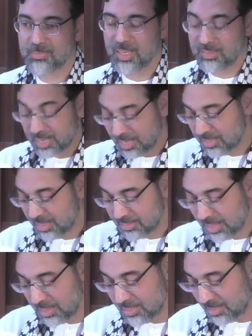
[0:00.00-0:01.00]
And that's a
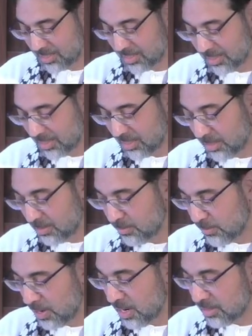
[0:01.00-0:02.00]
test
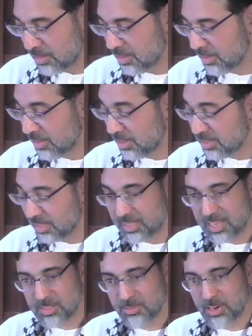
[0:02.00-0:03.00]
for us, and it's a
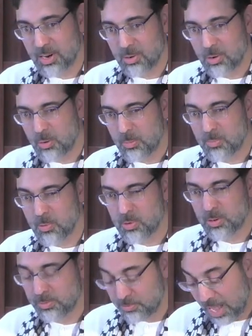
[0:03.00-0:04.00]
test for our own
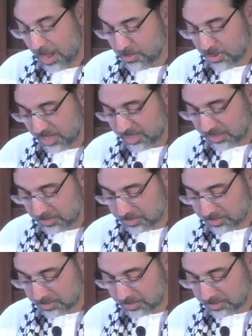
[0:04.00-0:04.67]
moral fabric.